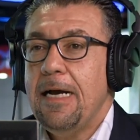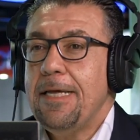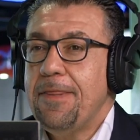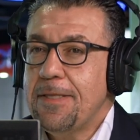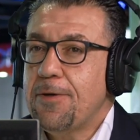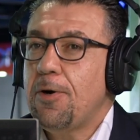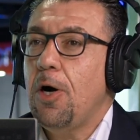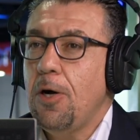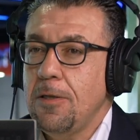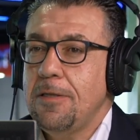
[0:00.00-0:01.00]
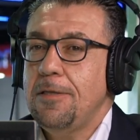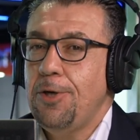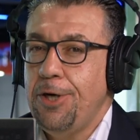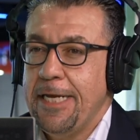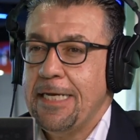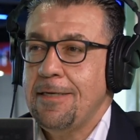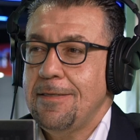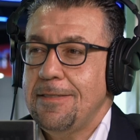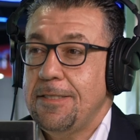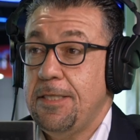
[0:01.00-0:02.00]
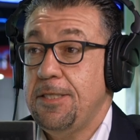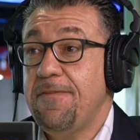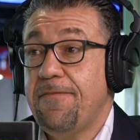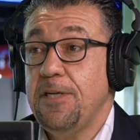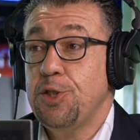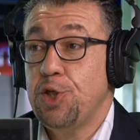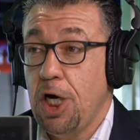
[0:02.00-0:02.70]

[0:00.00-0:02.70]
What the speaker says: I think they're all learning different